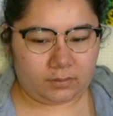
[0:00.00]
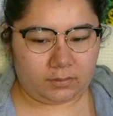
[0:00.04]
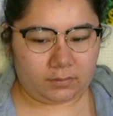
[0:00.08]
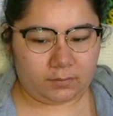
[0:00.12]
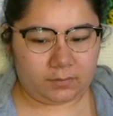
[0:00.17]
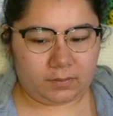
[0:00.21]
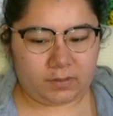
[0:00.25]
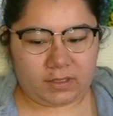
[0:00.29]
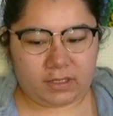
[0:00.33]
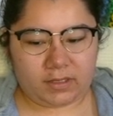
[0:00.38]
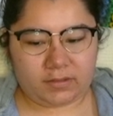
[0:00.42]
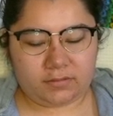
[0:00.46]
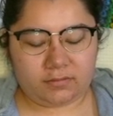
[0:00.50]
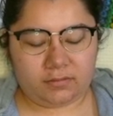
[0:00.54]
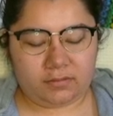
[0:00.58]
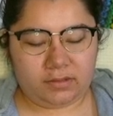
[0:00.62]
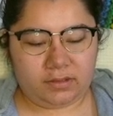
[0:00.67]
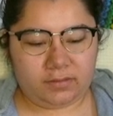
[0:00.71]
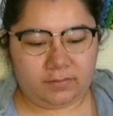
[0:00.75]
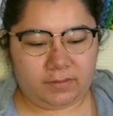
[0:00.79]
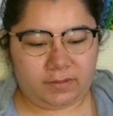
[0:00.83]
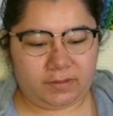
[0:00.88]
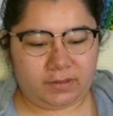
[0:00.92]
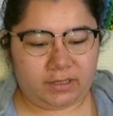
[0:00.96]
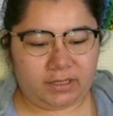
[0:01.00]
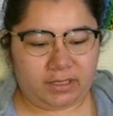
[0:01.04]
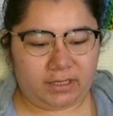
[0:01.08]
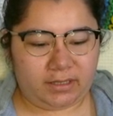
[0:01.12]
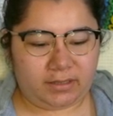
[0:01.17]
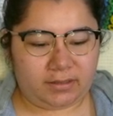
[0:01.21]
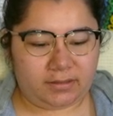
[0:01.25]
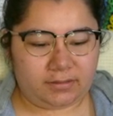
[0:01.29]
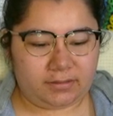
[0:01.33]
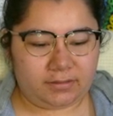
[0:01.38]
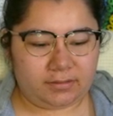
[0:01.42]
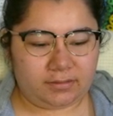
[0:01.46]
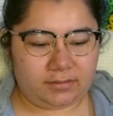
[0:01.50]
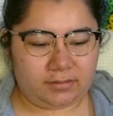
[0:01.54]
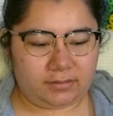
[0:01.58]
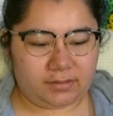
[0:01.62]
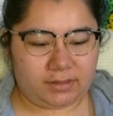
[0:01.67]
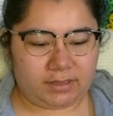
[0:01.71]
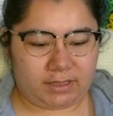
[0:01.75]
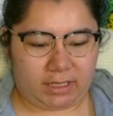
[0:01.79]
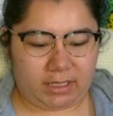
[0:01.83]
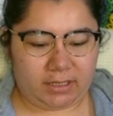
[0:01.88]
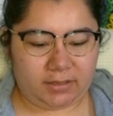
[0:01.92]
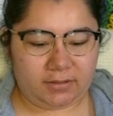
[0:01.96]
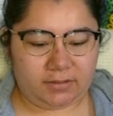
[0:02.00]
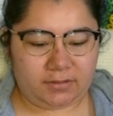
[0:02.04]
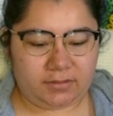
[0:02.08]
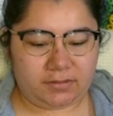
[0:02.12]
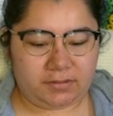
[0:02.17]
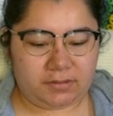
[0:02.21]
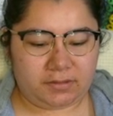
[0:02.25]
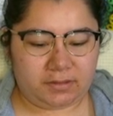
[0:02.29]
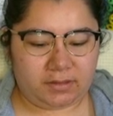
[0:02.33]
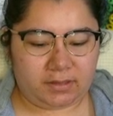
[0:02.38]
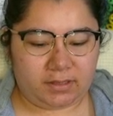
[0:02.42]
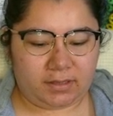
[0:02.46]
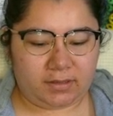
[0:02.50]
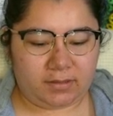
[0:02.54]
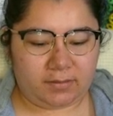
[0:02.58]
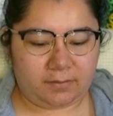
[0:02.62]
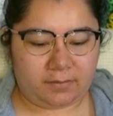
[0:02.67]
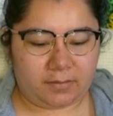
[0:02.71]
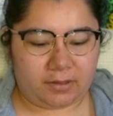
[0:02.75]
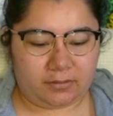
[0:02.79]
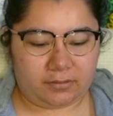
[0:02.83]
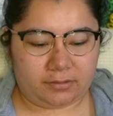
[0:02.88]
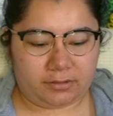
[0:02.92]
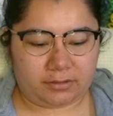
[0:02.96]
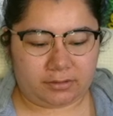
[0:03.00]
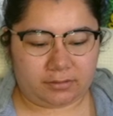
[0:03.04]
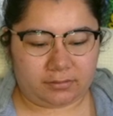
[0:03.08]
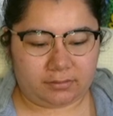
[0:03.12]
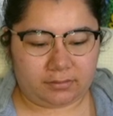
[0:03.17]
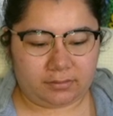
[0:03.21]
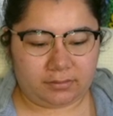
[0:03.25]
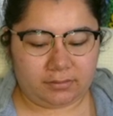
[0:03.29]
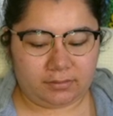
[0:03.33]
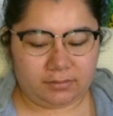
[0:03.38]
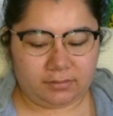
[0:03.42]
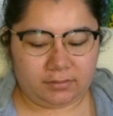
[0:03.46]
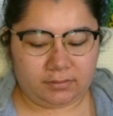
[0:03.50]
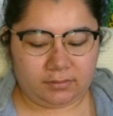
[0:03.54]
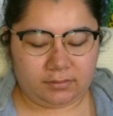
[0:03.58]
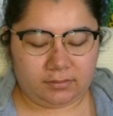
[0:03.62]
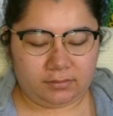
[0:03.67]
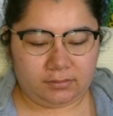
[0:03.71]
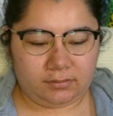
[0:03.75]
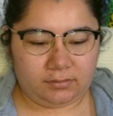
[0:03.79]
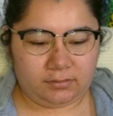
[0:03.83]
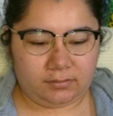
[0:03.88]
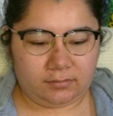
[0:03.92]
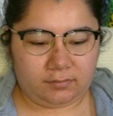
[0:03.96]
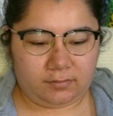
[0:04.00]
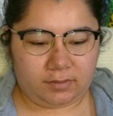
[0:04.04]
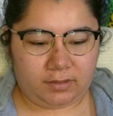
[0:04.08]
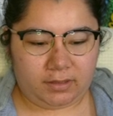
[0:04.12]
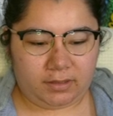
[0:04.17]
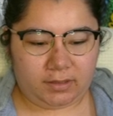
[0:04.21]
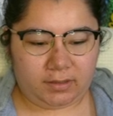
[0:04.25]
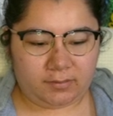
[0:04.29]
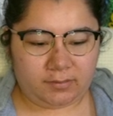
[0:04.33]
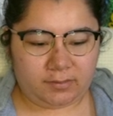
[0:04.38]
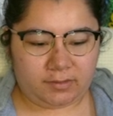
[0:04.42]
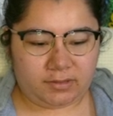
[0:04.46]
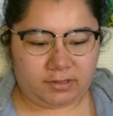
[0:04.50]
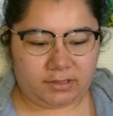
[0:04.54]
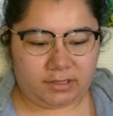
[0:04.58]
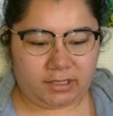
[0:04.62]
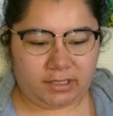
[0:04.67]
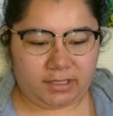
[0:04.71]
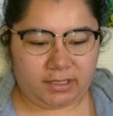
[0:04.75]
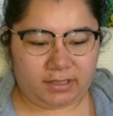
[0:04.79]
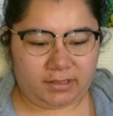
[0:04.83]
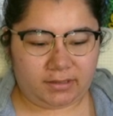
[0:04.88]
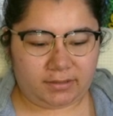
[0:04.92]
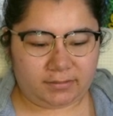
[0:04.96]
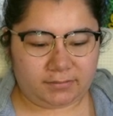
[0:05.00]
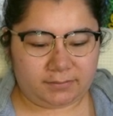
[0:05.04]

But that's only with like taste and emotion. When it comes to like,